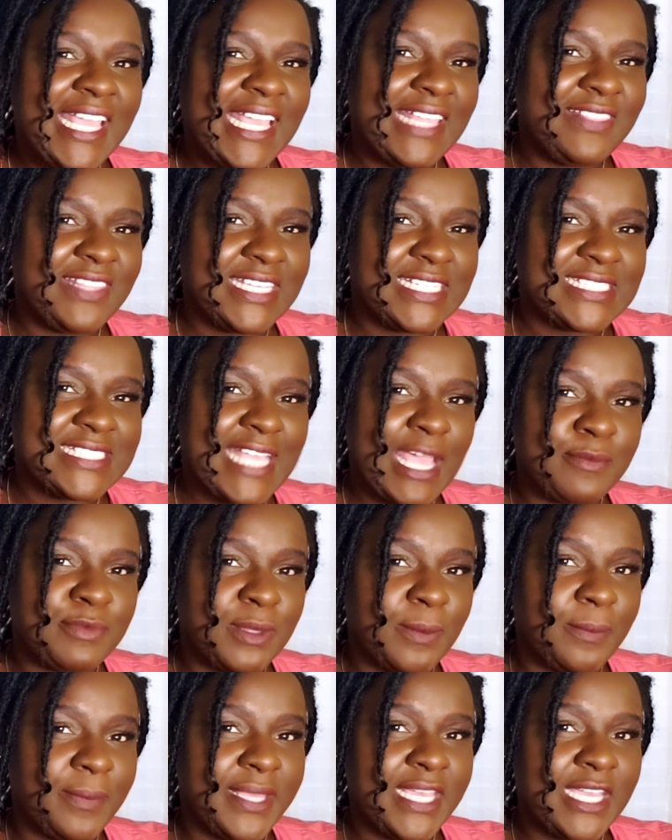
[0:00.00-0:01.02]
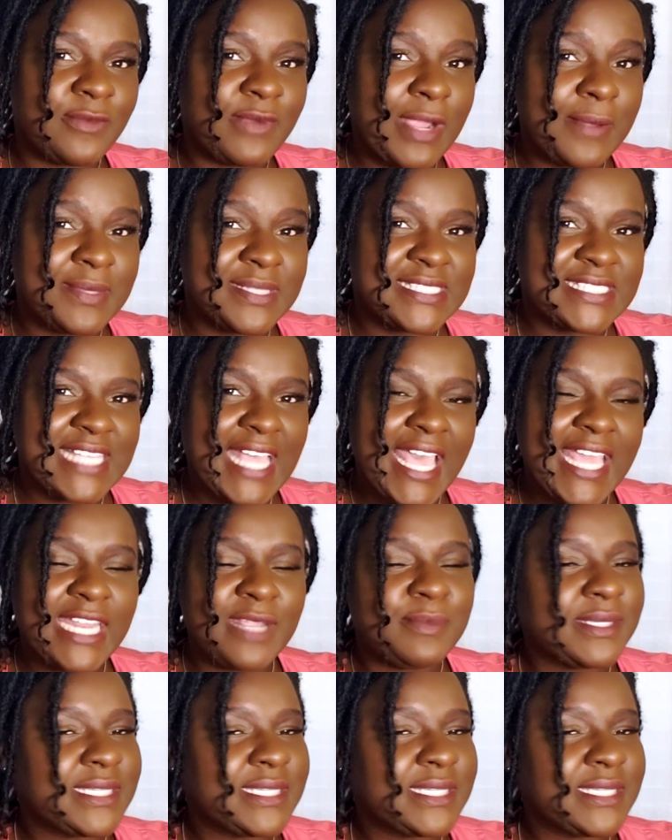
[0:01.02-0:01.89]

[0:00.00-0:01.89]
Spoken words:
and then tap the bell right beside it,